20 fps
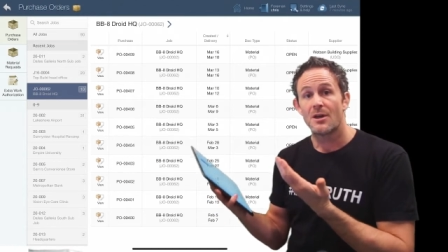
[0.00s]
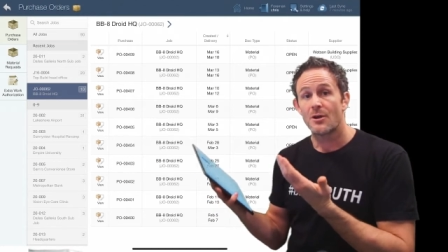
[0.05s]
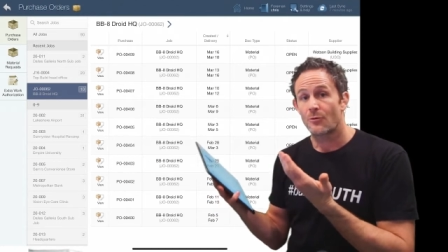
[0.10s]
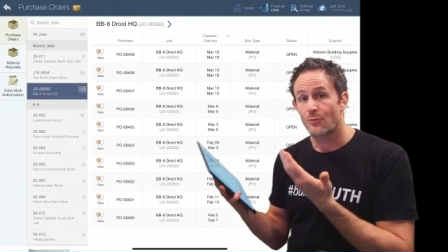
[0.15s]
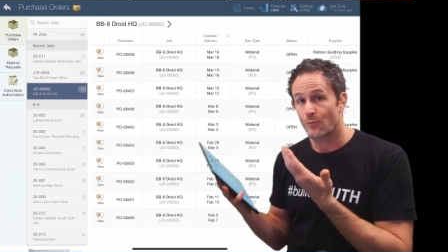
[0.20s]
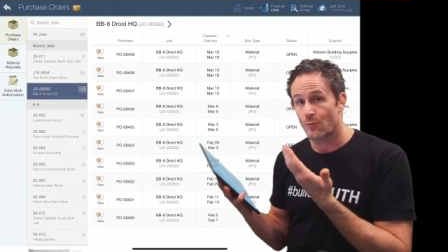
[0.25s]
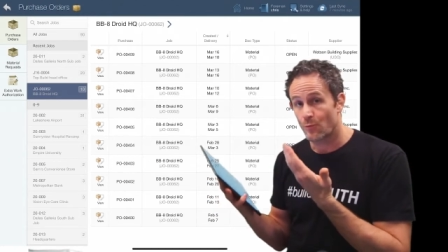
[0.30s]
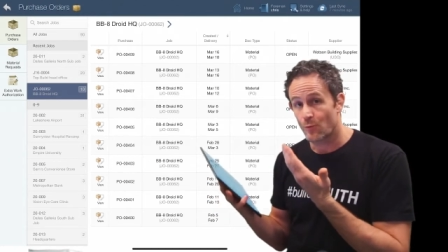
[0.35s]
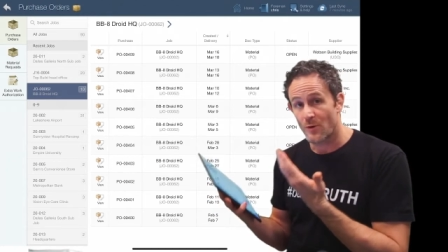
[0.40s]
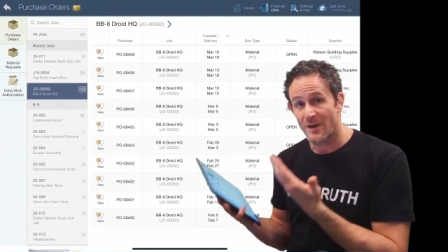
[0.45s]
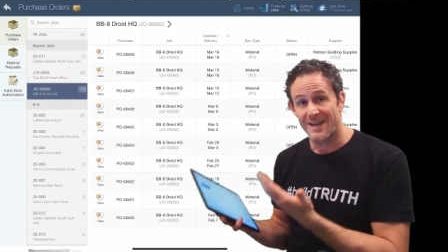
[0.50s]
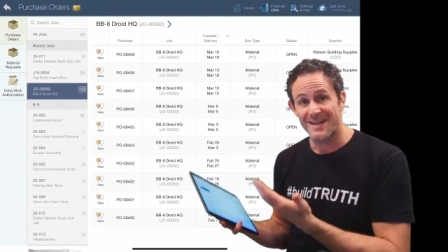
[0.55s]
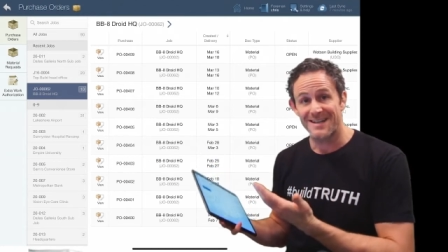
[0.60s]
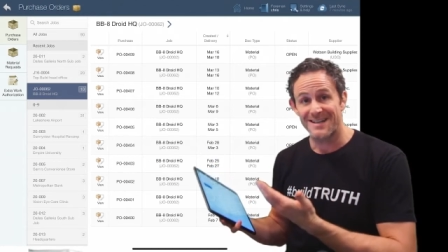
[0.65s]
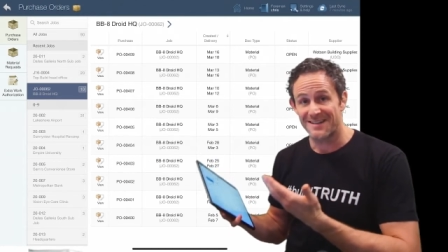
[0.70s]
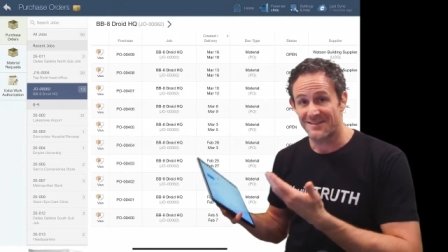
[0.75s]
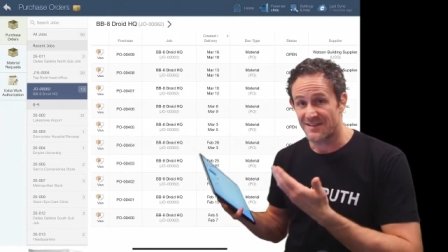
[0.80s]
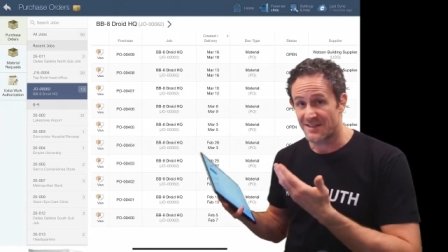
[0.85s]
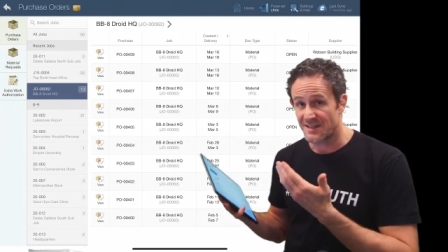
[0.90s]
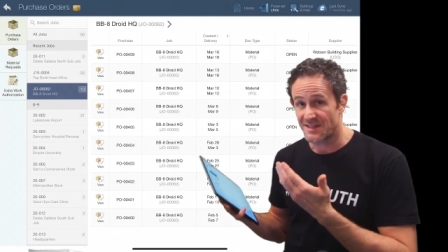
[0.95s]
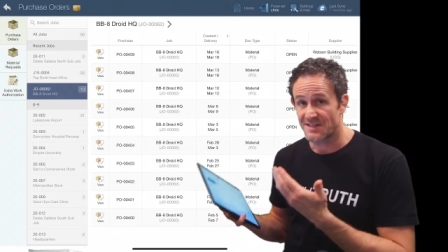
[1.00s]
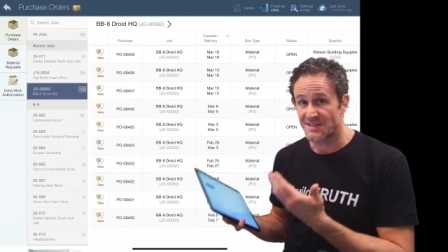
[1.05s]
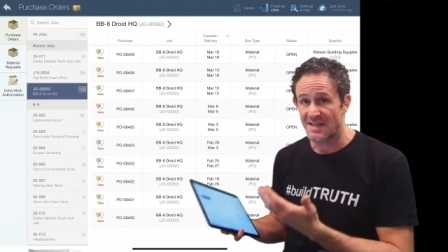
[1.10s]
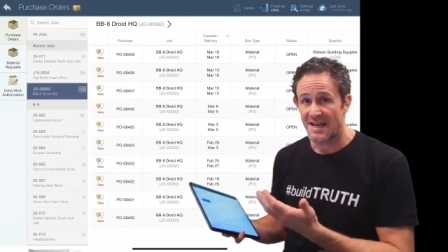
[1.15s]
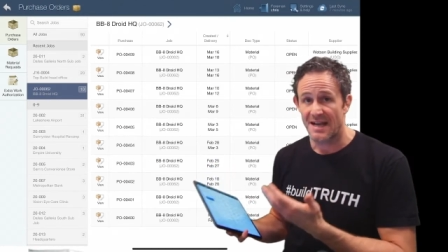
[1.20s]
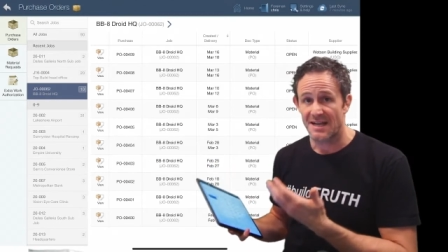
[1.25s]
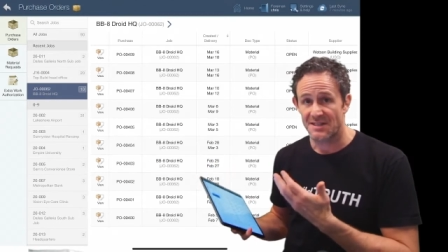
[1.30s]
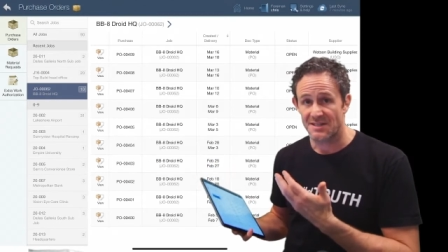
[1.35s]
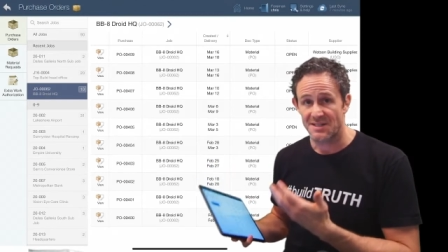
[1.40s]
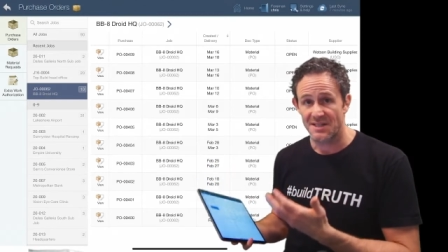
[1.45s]
right in the
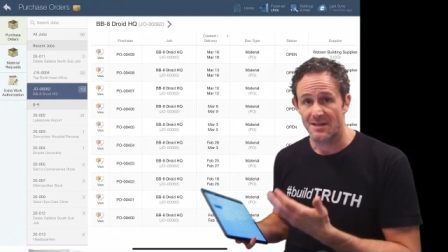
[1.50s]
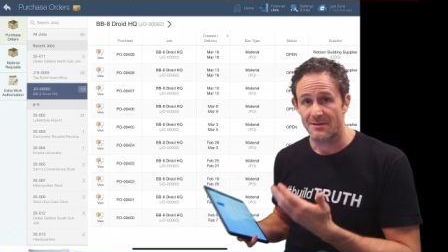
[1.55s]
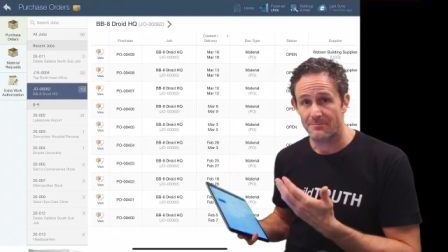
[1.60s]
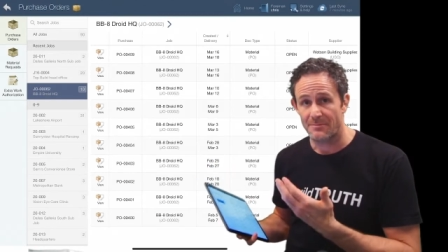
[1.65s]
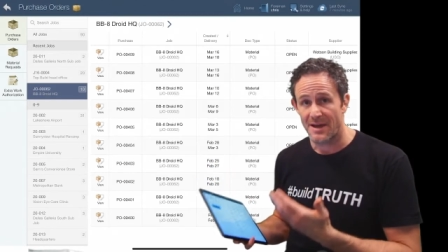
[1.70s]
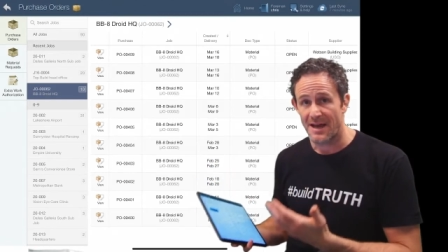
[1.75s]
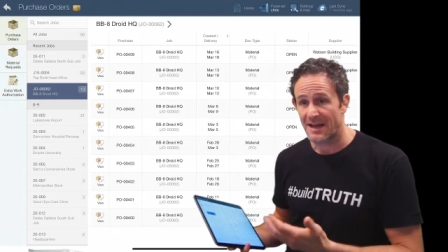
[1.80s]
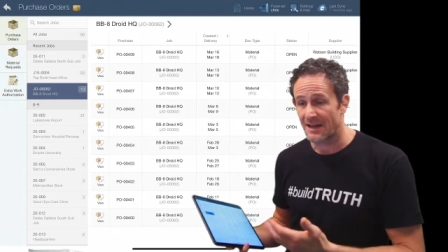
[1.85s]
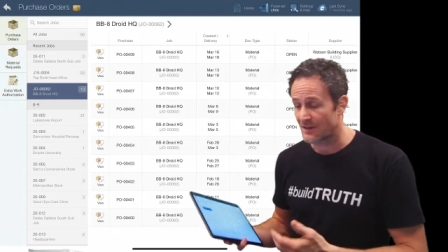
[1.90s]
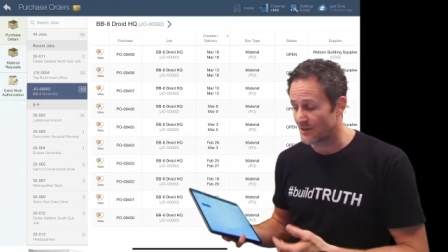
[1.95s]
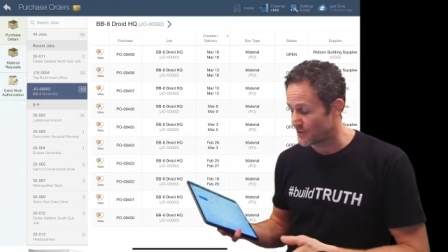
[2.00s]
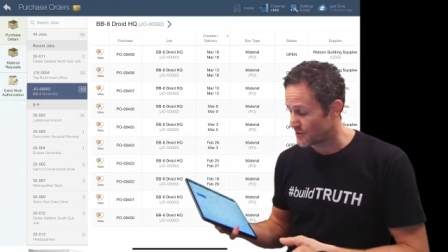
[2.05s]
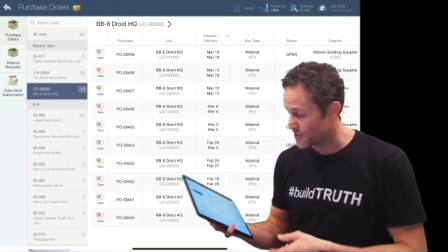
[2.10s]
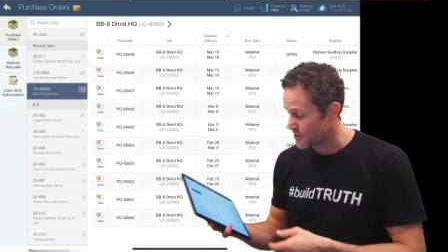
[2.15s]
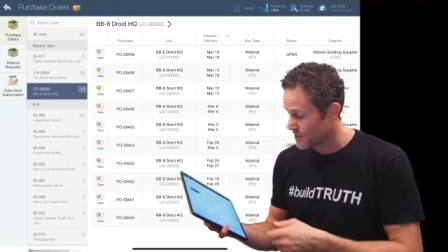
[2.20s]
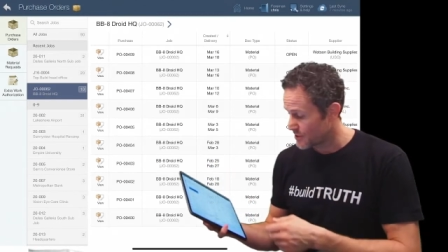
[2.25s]
exact same package.